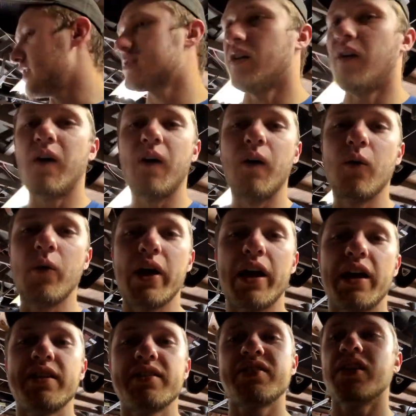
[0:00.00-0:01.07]
There's
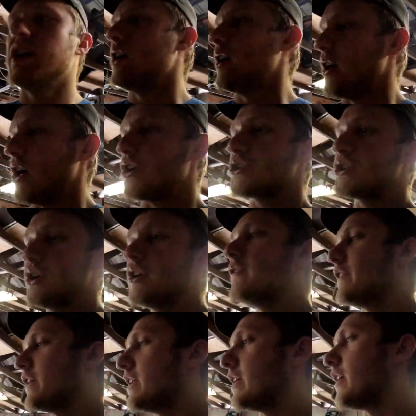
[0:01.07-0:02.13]
always a
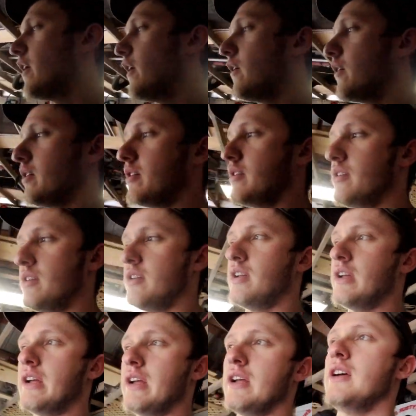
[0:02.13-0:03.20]
good video
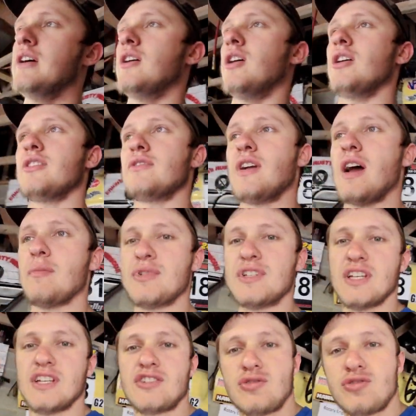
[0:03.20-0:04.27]
on the Rap
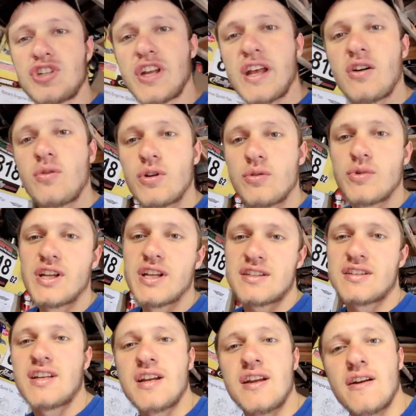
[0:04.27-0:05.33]
Potential channel when we
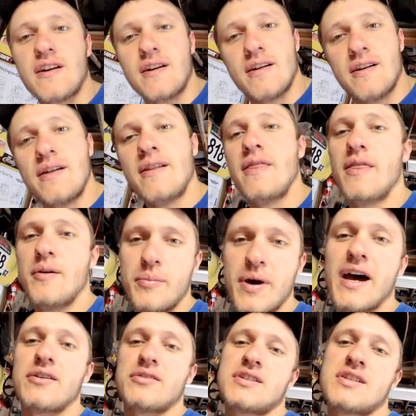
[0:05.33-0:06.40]
get to hear the
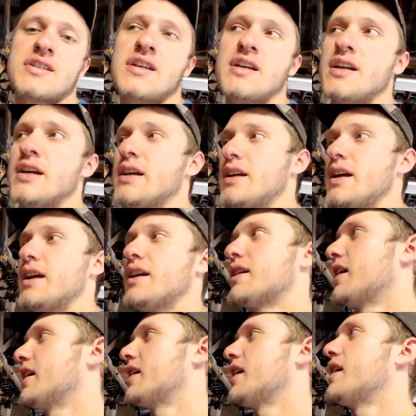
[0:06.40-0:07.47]
mouse,
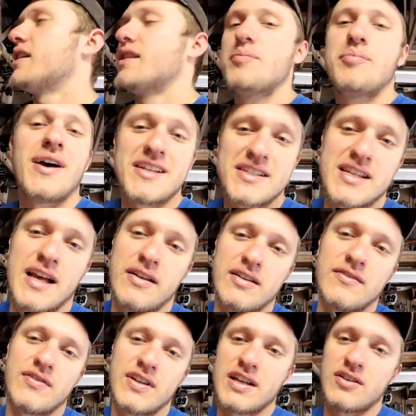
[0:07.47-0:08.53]
aka the best
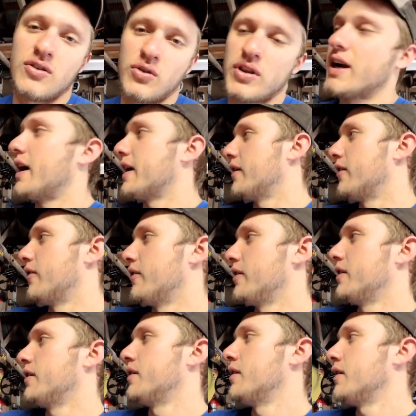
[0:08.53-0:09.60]
sounding vehicle that I
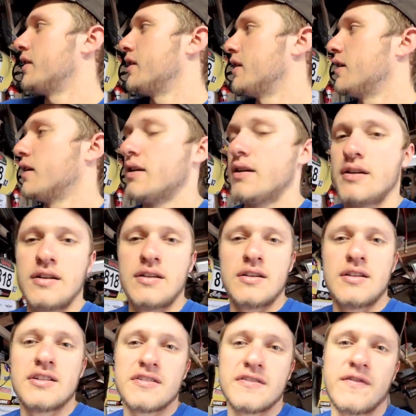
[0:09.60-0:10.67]
own,
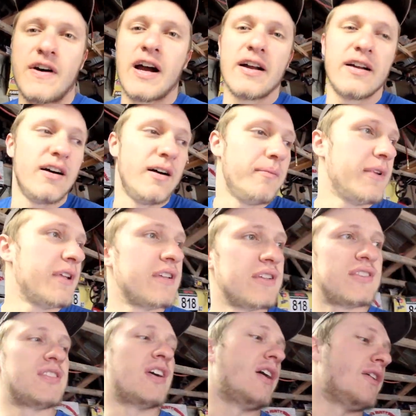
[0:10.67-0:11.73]
fire up.
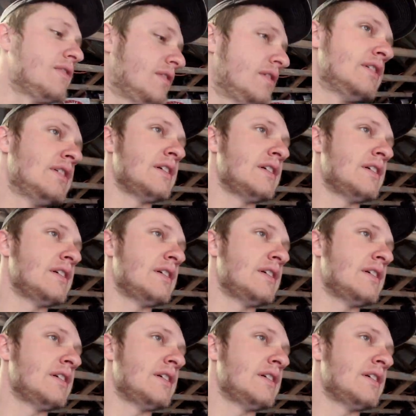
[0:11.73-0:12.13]
So,